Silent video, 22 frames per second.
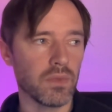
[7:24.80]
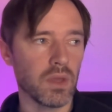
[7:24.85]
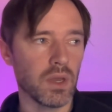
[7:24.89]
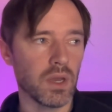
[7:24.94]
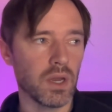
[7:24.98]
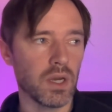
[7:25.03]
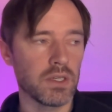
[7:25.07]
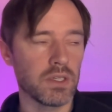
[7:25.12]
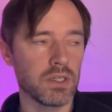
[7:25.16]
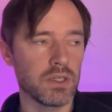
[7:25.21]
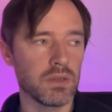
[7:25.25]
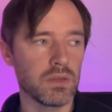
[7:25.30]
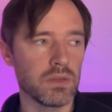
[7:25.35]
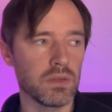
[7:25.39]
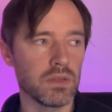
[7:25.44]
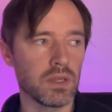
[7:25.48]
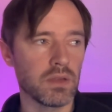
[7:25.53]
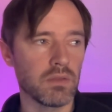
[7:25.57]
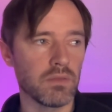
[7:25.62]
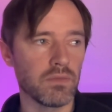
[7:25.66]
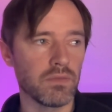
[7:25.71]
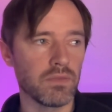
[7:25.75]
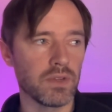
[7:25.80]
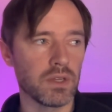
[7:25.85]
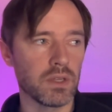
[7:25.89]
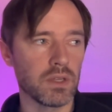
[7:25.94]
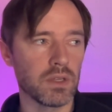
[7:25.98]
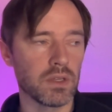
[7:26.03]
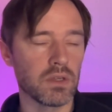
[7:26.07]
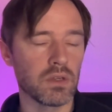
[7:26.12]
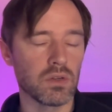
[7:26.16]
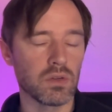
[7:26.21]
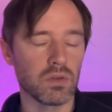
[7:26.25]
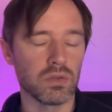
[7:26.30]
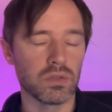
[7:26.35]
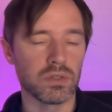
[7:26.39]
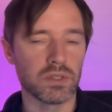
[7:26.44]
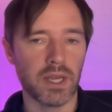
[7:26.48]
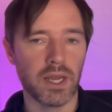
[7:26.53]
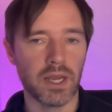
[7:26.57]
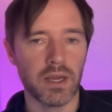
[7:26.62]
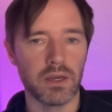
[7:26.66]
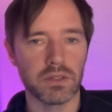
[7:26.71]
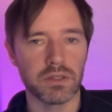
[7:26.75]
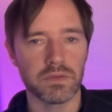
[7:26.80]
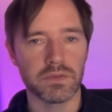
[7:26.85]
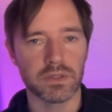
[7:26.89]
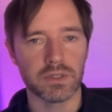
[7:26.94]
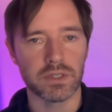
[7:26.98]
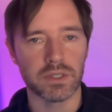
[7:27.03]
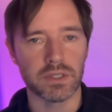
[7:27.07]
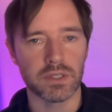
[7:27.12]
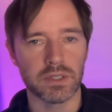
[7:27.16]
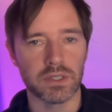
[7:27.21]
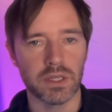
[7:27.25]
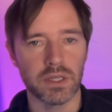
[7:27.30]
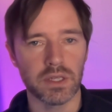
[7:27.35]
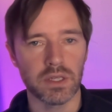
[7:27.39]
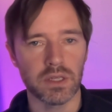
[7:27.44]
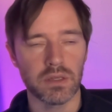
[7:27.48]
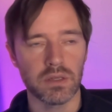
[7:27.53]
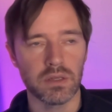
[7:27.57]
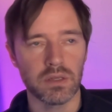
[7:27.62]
I do think Villa can cause chaos for City.